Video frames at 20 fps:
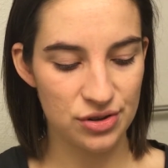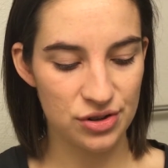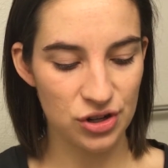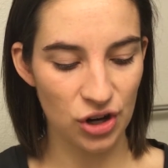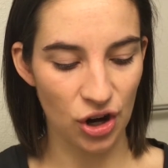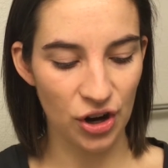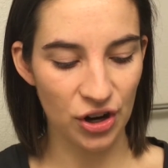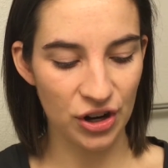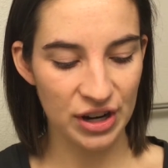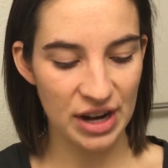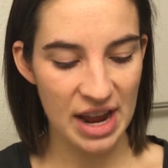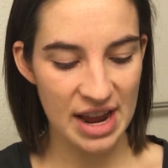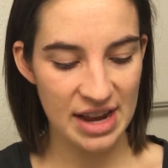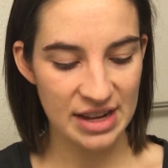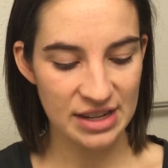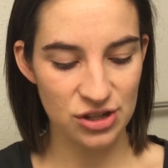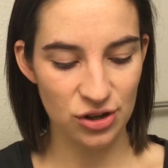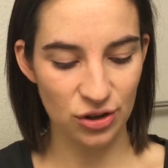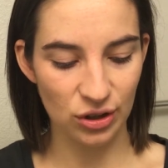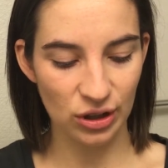
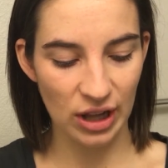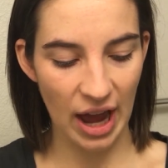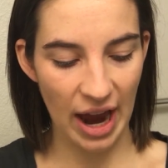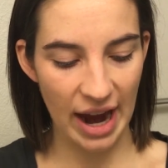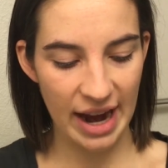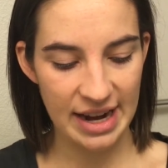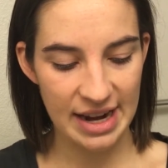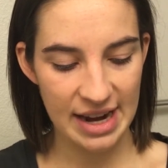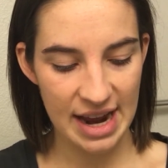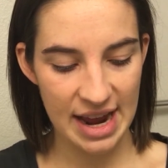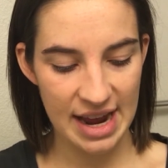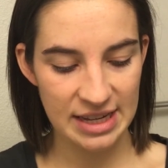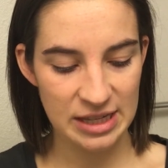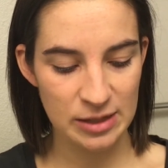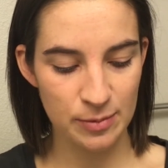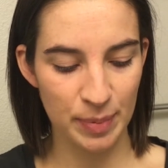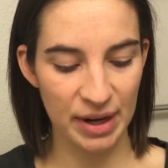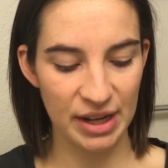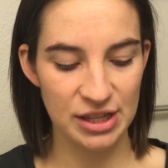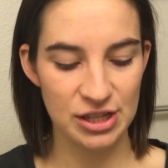darkness or
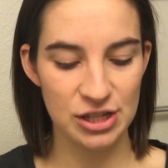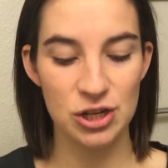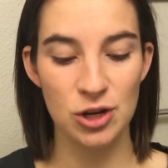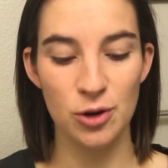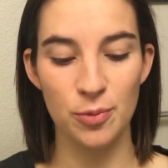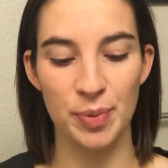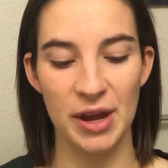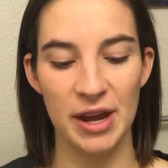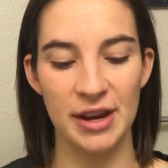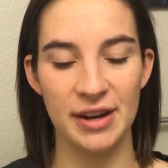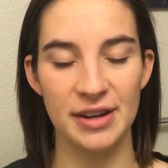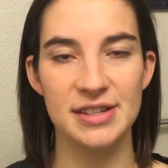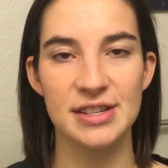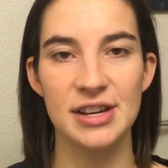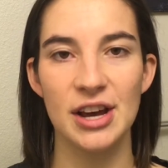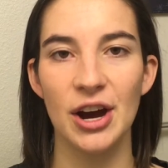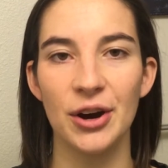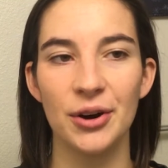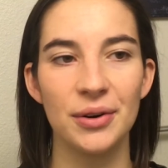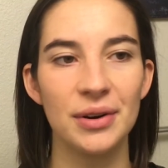lightness, but it's too pink.
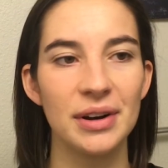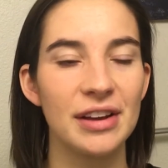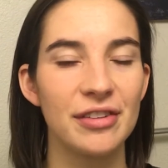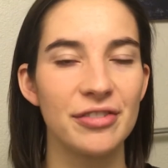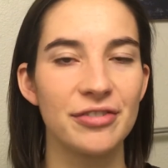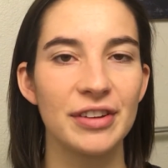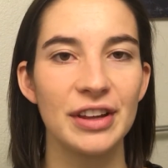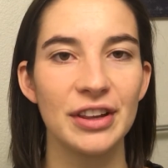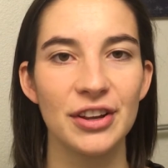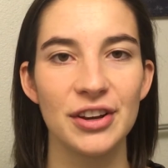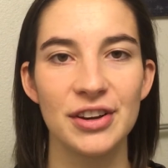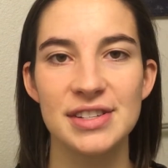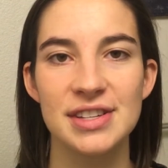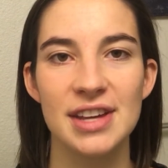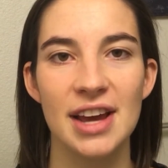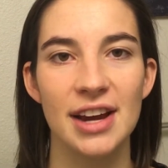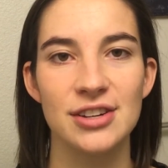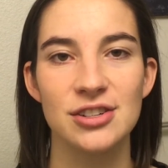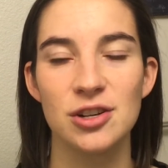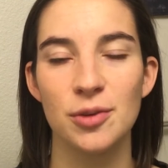So if it
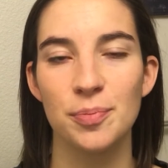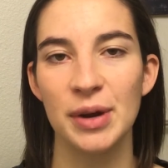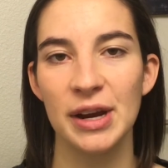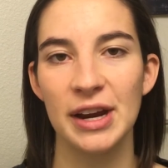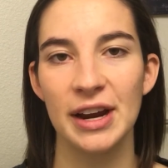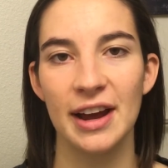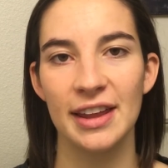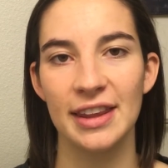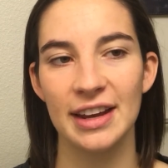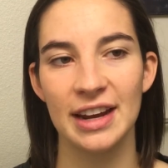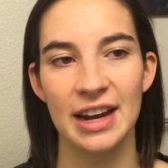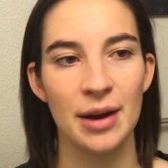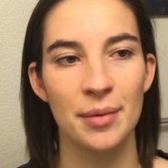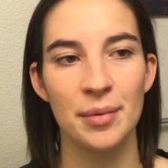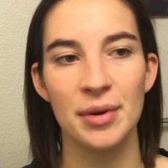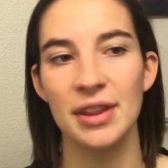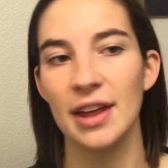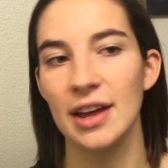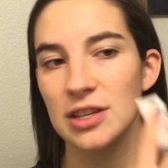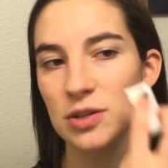looks extra pink on the
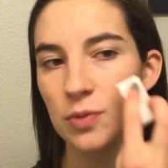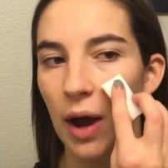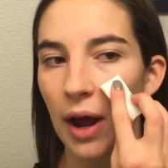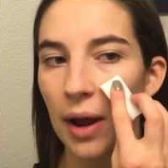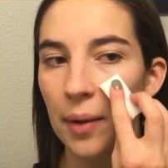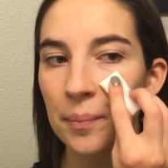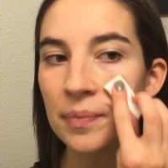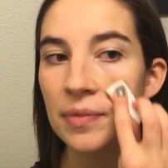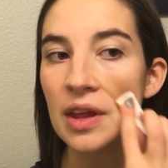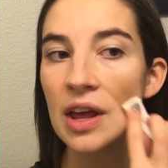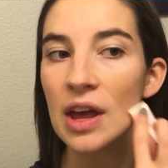camera, that's why.